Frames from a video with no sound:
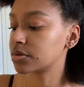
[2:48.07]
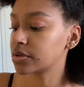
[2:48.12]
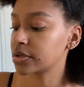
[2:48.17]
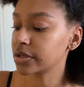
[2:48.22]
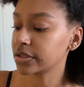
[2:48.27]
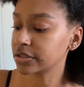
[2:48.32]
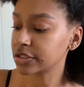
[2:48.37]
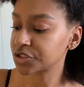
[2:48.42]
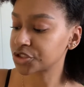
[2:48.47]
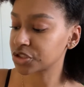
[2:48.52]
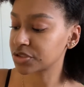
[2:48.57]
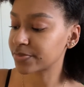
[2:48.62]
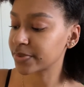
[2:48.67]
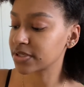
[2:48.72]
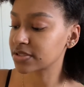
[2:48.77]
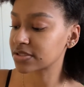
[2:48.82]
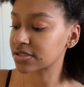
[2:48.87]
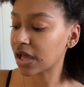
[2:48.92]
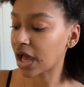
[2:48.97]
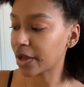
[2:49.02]
And that's just
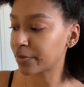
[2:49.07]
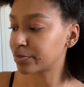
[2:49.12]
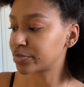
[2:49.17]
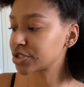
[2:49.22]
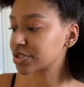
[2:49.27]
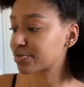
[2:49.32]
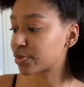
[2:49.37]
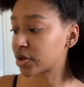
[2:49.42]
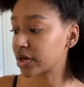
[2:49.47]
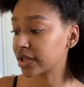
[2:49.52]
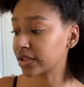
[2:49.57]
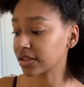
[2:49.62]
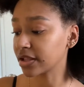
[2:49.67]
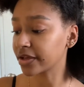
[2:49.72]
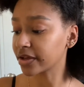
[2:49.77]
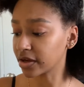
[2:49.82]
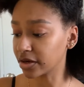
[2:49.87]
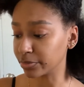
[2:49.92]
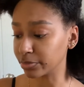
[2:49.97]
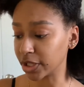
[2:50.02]
because I just put it in
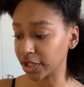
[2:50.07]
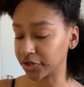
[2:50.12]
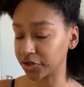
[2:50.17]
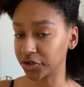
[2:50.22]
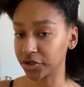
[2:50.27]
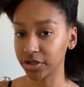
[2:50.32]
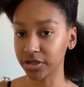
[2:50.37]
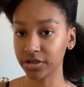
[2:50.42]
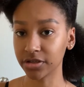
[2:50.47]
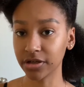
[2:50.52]
like a blender